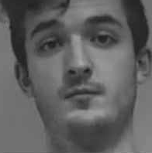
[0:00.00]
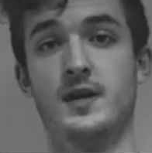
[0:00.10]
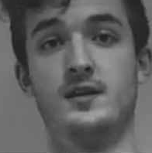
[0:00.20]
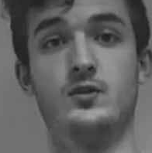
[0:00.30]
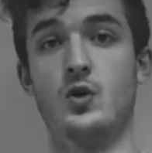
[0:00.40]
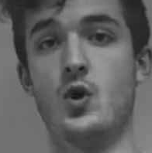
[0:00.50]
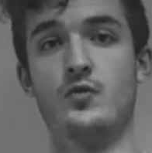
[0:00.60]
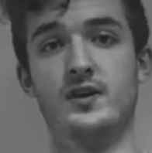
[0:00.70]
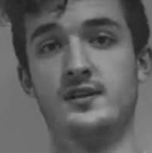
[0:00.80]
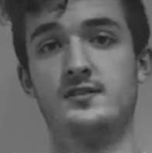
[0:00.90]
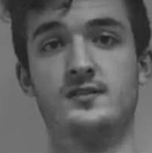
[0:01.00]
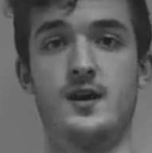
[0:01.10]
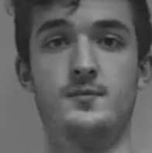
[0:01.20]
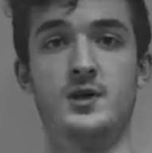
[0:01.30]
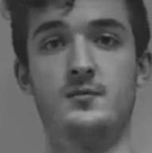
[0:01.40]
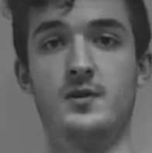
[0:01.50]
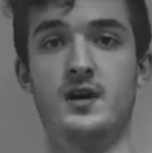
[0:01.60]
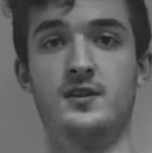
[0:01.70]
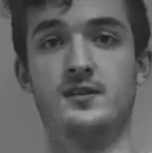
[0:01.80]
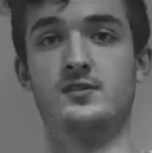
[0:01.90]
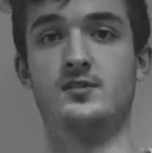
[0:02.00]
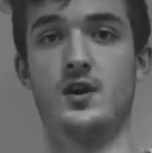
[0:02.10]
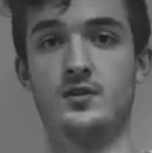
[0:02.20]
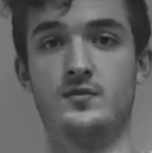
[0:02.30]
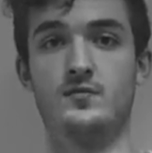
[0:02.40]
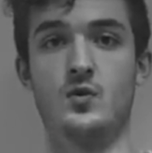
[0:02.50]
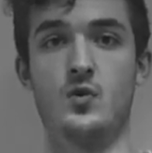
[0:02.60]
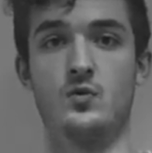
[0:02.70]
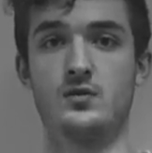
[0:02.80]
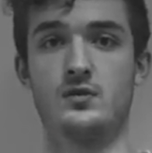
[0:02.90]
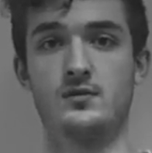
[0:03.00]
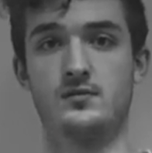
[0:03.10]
made glorious summer by this son of York.